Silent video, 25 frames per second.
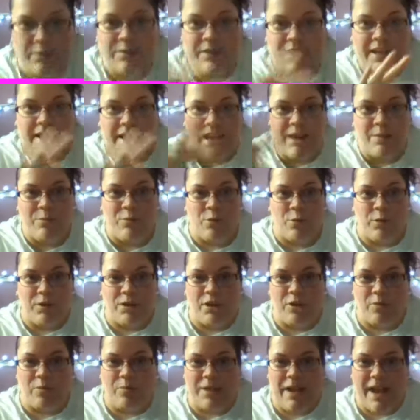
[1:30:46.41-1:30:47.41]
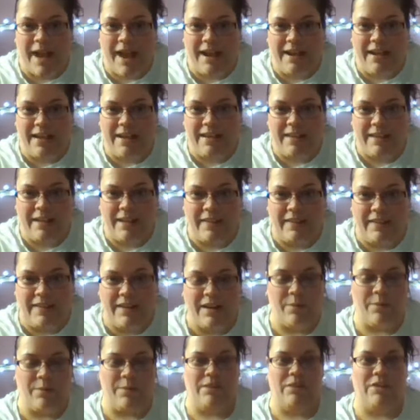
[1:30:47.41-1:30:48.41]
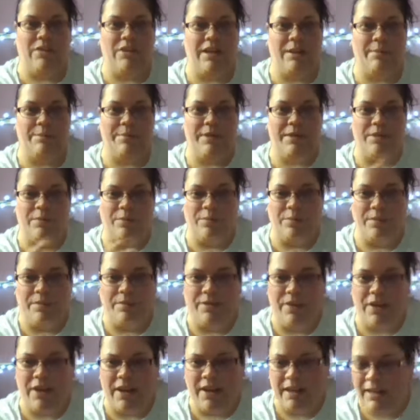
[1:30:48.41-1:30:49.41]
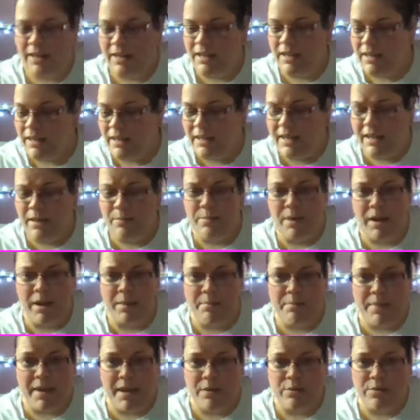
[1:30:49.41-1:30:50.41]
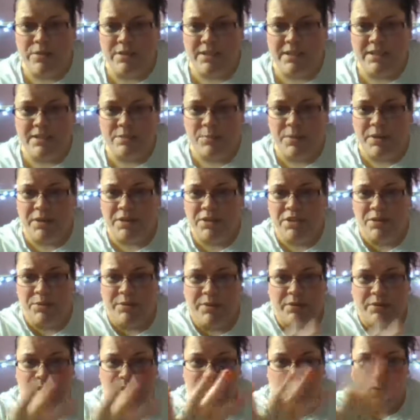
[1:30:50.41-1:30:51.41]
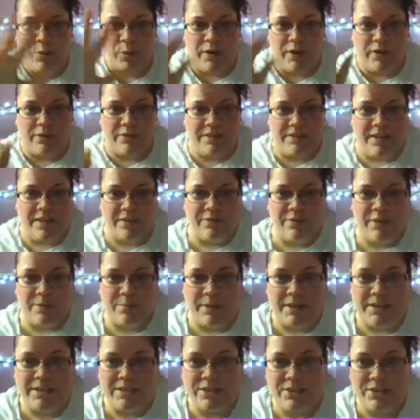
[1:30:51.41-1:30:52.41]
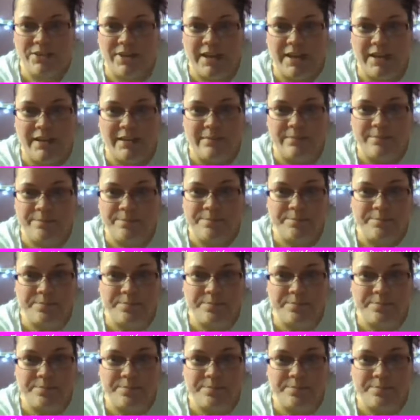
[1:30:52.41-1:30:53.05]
the camera would go black, and then I would look up and it would be fine. And my mouse has been doing like weird stuff on my screen.